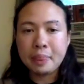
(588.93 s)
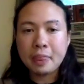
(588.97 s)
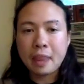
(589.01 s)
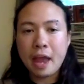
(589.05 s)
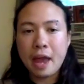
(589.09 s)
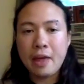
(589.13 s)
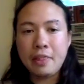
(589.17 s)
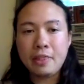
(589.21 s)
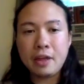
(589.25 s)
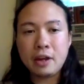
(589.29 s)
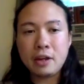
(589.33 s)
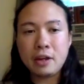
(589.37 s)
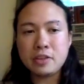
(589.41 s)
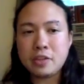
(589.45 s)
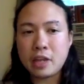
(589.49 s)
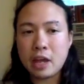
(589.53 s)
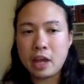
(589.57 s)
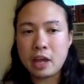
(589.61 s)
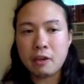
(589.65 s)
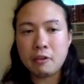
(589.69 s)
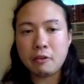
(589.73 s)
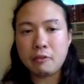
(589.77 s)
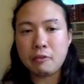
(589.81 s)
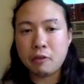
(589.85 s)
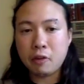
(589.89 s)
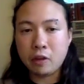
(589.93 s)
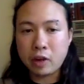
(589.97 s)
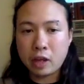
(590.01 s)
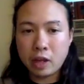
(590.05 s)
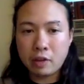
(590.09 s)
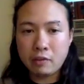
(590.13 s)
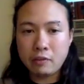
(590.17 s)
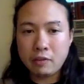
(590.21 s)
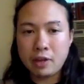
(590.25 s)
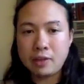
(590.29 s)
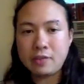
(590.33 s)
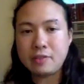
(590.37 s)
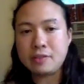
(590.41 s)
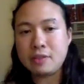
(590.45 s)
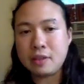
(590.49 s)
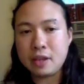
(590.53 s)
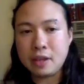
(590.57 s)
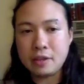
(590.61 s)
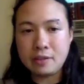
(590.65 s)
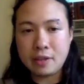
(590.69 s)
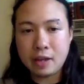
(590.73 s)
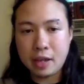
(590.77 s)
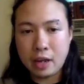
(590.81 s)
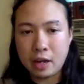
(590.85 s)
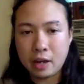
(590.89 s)
And they're saying forgiveness
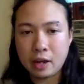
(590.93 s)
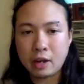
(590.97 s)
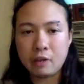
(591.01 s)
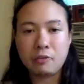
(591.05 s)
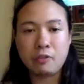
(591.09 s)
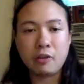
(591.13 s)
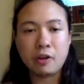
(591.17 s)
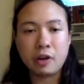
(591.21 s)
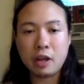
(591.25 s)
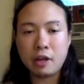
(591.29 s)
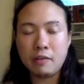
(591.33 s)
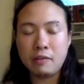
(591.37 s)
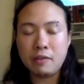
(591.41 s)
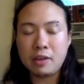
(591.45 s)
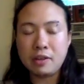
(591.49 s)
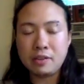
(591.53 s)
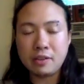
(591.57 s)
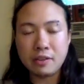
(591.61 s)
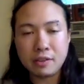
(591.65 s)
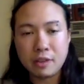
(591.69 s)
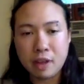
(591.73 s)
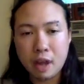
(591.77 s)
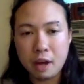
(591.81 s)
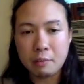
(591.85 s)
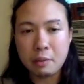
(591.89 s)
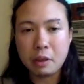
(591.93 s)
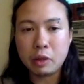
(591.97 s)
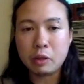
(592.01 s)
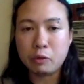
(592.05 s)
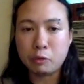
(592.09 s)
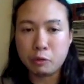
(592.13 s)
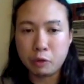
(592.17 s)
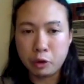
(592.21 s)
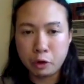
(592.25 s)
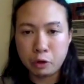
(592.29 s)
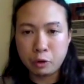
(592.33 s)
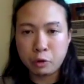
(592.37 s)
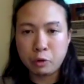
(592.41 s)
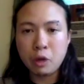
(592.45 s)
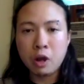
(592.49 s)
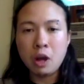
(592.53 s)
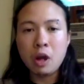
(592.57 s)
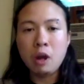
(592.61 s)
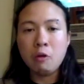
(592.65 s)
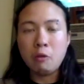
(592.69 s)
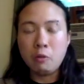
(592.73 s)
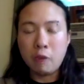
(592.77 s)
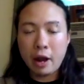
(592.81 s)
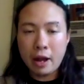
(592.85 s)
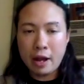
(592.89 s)
is here. Forgiveness is coming through
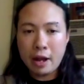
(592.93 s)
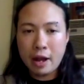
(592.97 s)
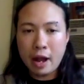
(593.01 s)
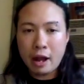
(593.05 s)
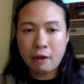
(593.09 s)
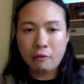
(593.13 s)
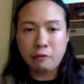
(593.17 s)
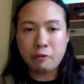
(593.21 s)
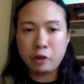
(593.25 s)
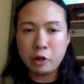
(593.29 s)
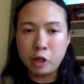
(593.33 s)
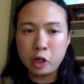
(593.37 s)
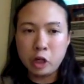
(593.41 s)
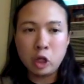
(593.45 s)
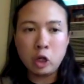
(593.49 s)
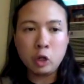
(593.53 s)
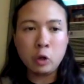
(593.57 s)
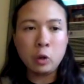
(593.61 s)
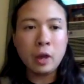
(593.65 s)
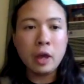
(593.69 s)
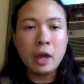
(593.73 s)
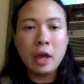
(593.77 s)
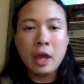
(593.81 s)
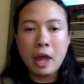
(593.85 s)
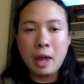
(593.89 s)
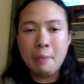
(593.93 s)
right now for you.